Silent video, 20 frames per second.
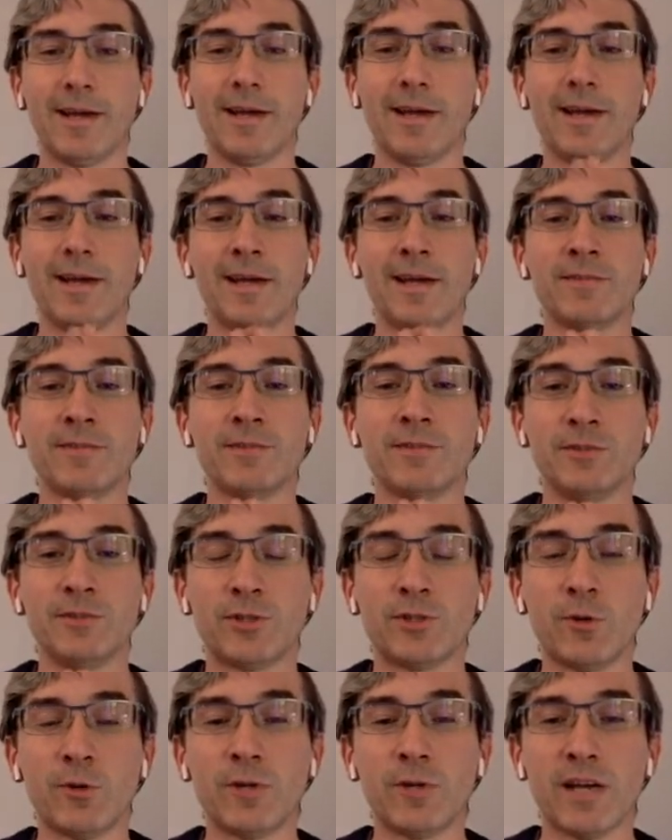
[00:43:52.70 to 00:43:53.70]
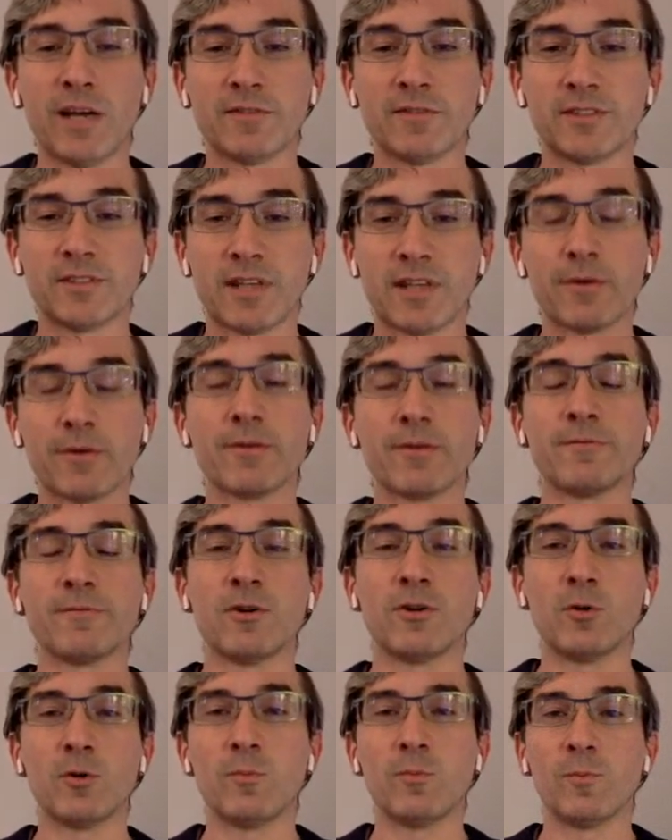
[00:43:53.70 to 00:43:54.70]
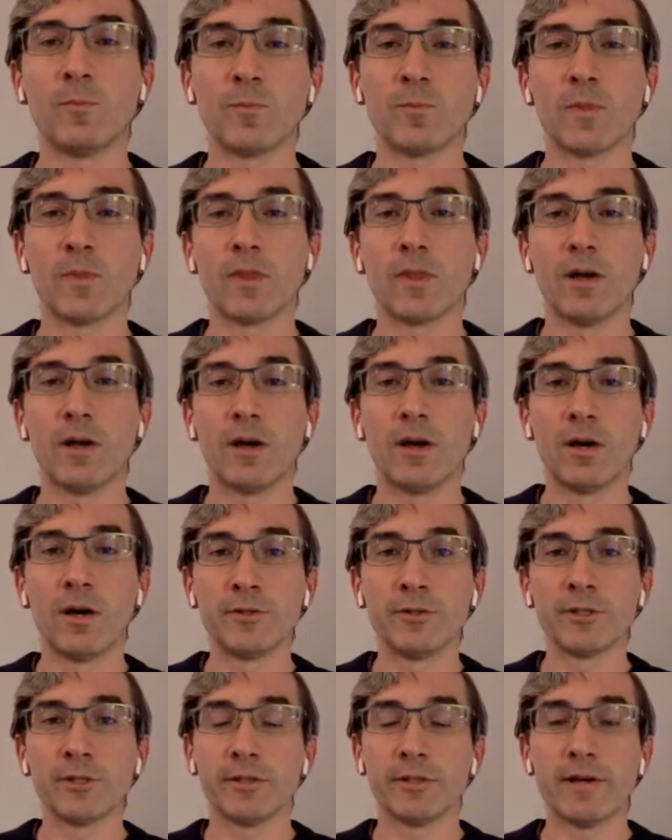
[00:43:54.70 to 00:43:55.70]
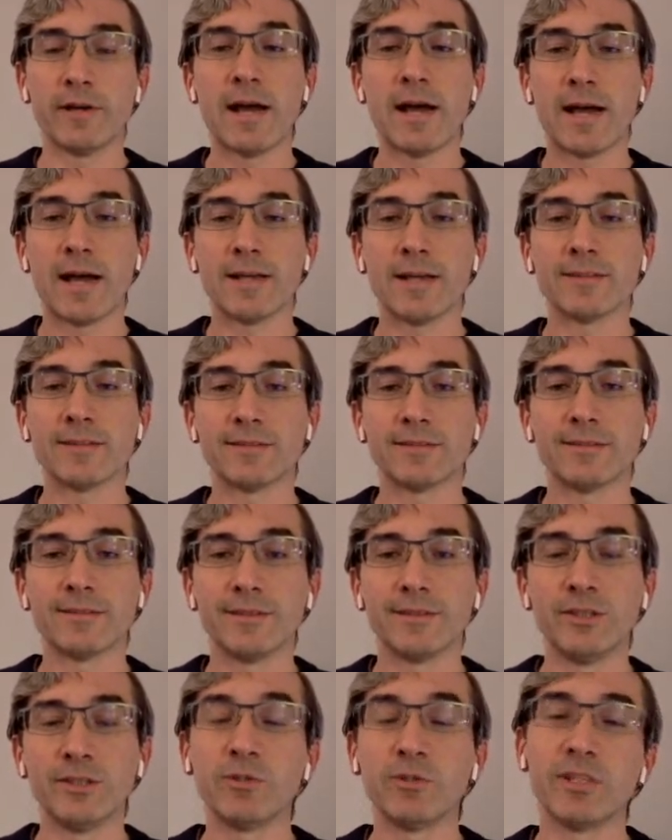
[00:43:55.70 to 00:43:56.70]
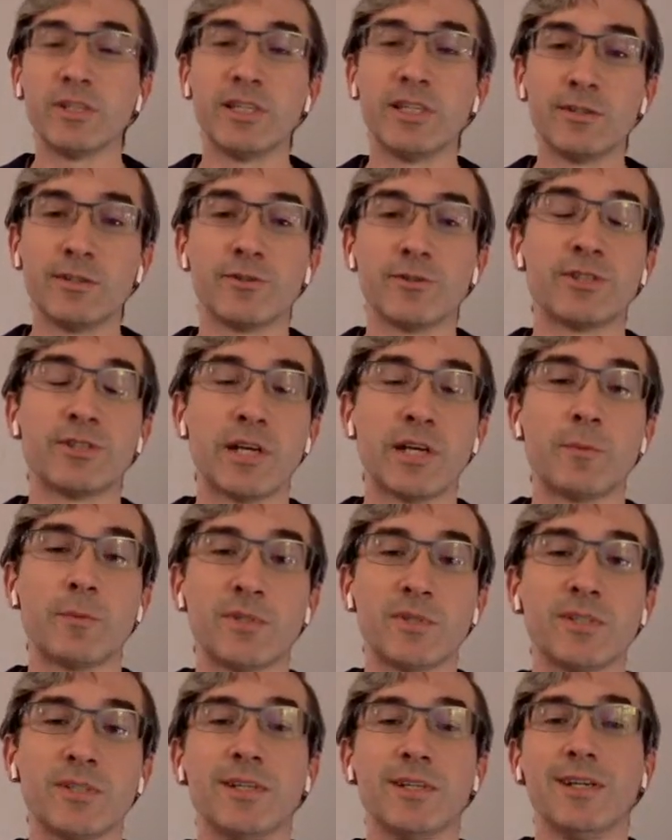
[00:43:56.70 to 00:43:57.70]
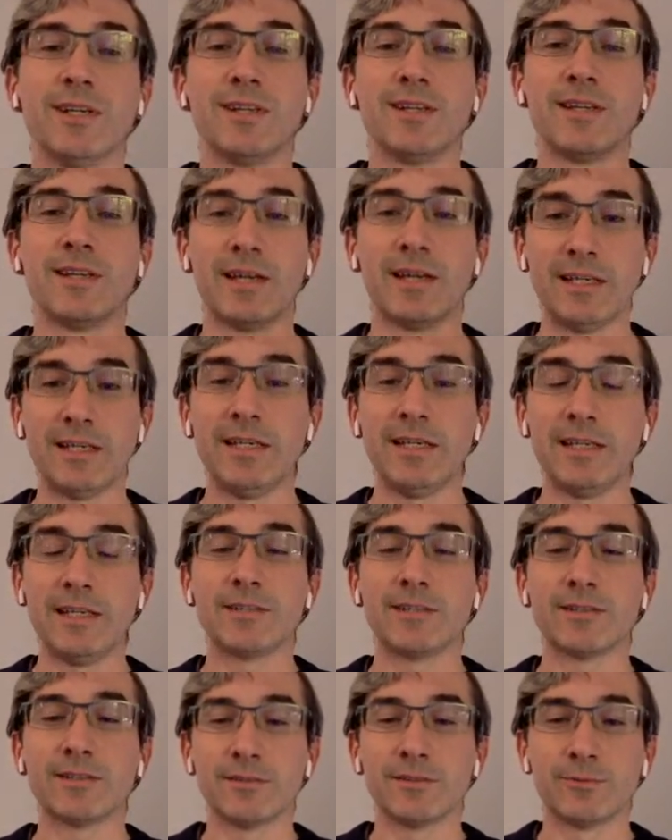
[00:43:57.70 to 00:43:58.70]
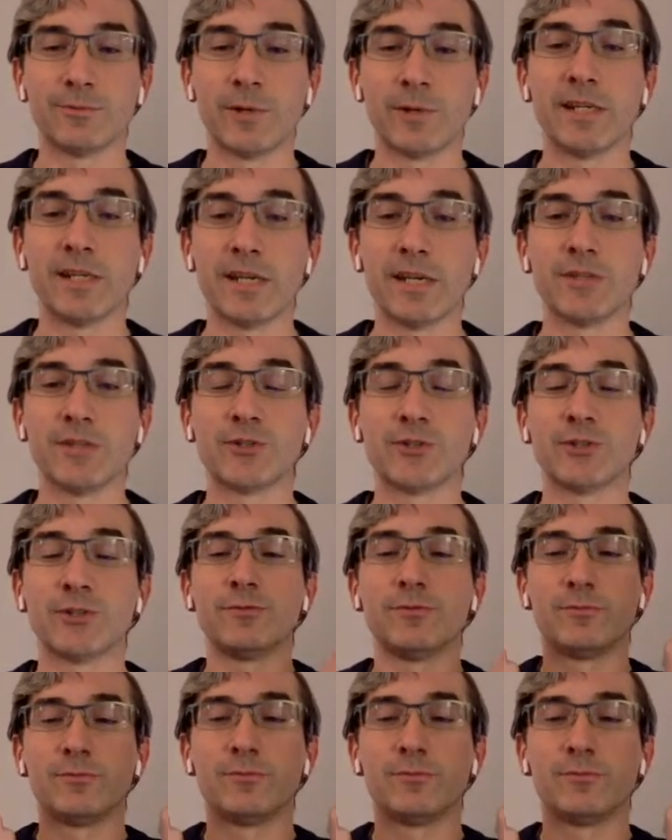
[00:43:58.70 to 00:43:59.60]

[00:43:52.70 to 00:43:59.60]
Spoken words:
And if you don't have styrofoam under your ass, you can intercept that heat radiation